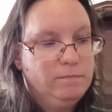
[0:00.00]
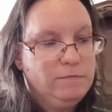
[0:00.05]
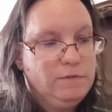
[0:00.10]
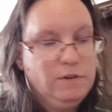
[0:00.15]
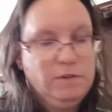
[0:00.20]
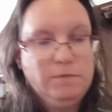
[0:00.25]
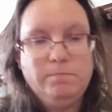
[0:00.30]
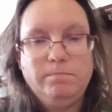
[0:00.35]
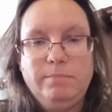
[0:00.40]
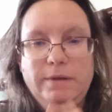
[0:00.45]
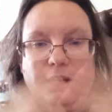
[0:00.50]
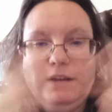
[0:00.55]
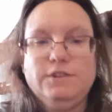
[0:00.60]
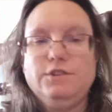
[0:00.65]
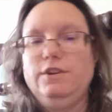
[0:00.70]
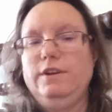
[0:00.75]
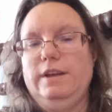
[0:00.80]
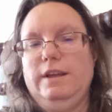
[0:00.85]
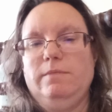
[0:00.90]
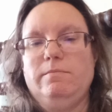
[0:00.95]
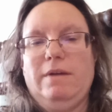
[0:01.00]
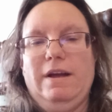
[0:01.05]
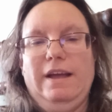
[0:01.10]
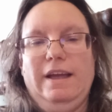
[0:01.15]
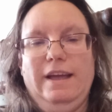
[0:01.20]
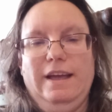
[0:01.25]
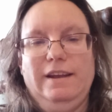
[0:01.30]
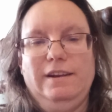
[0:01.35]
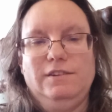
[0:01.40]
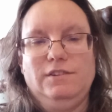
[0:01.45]
just picturing it in my
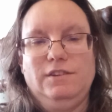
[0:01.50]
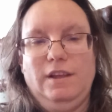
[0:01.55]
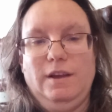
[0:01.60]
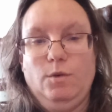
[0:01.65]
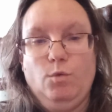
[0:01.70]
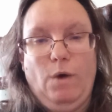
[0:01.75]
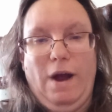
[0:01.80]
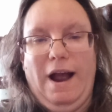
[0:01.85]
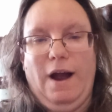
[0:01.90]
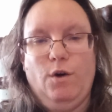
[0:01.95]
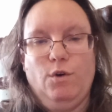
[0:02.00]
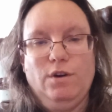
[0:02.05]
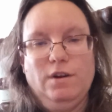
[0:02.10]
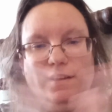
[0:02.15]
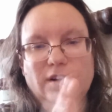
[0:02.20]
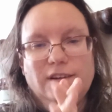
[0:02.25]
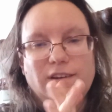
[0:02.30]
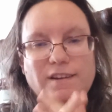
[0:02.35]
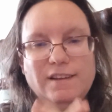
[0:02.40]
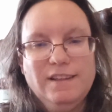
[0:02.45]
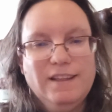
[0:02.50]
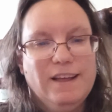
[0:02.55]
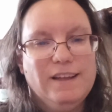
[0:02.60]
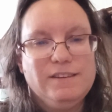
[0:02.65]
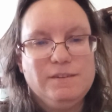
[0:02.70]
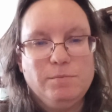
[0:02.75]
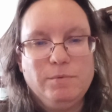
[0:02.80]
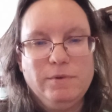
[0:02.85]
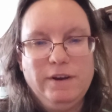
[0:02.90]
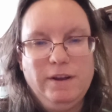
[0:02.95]
head is like, wow,
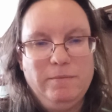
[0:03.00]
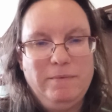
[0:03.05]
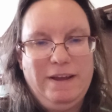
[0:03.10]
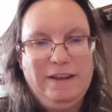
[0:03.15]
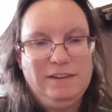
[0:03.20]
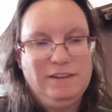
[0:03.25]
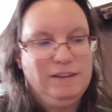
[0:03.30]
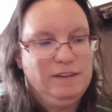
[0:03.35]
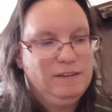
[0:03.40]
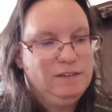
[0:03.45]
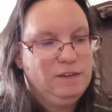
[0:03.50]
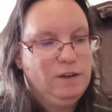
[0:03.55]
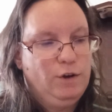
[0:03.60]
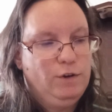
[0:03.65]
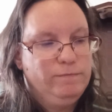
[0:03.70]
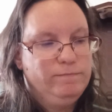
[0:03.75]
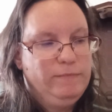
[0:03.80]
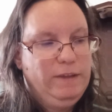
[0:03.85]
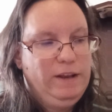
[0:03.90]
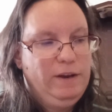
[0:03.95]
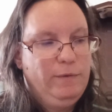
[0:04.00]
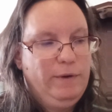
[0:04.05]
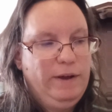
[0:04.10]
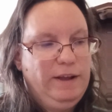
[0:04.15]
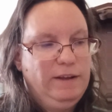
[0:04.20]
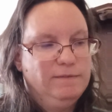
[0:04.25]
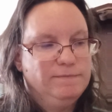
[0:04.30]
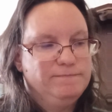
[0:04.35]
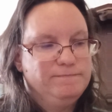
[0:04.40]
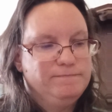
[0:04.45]
that's pretty amazing. So
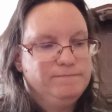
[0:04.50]
anyway,